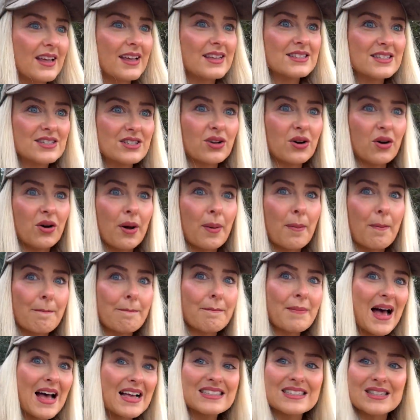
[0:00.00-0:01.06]
It's got a
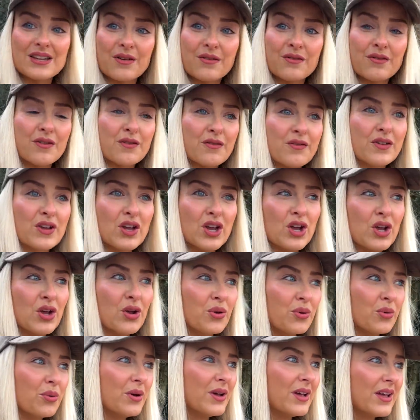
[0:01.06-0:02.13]
massive
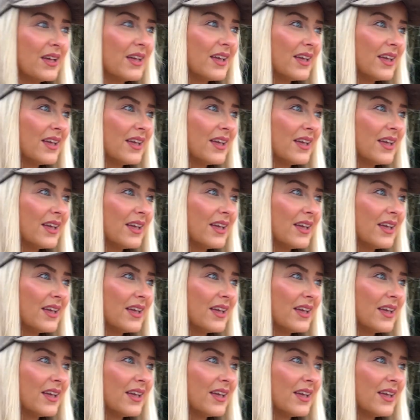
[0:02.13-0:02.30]
view.